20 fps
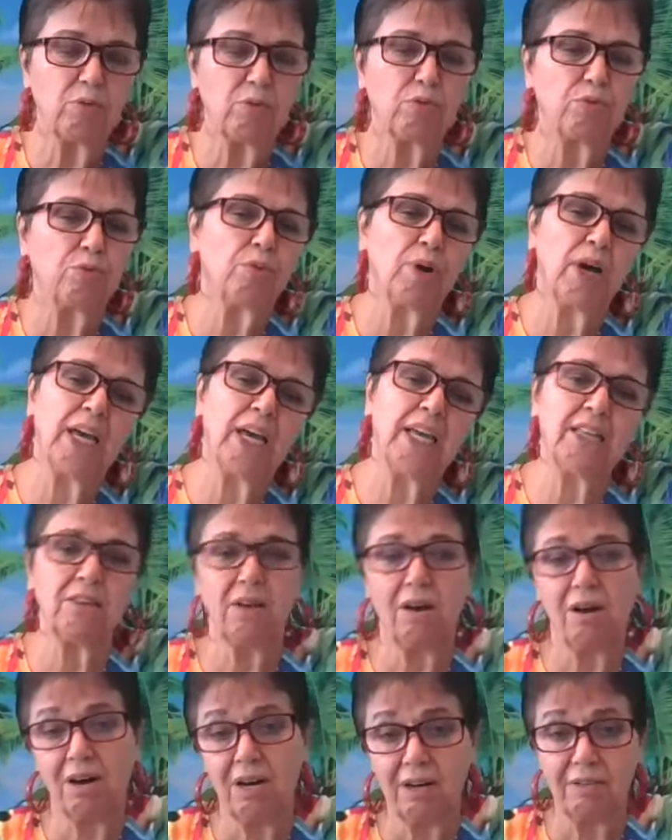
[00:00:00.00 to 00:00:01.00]

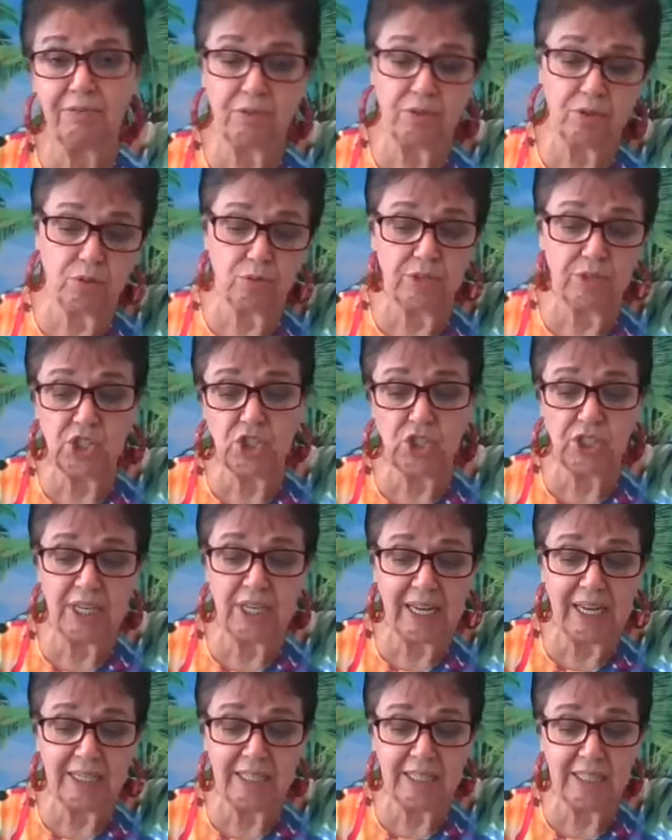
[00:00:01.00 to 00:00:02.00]
write off
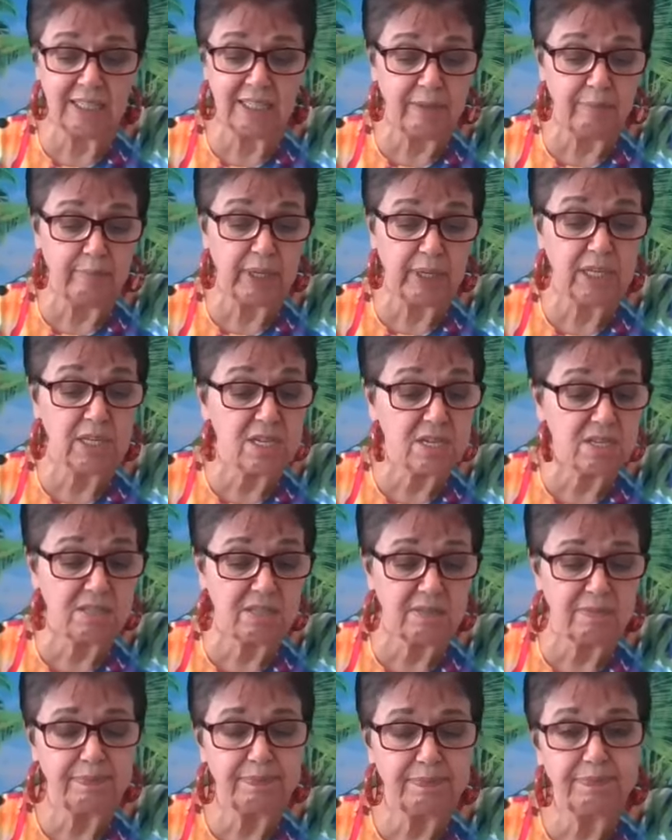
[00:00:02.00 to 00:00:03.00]
Christianity
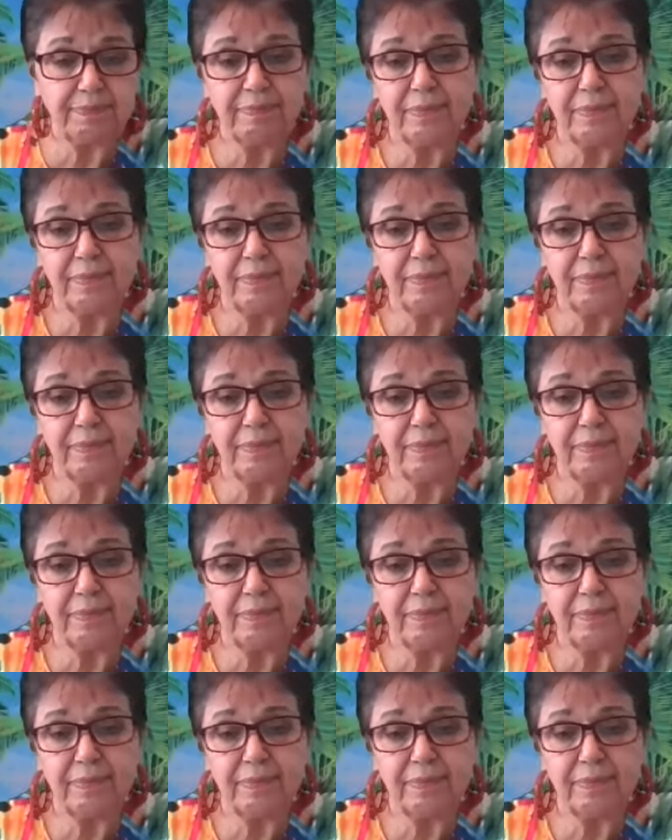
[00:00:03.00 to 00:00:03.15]
because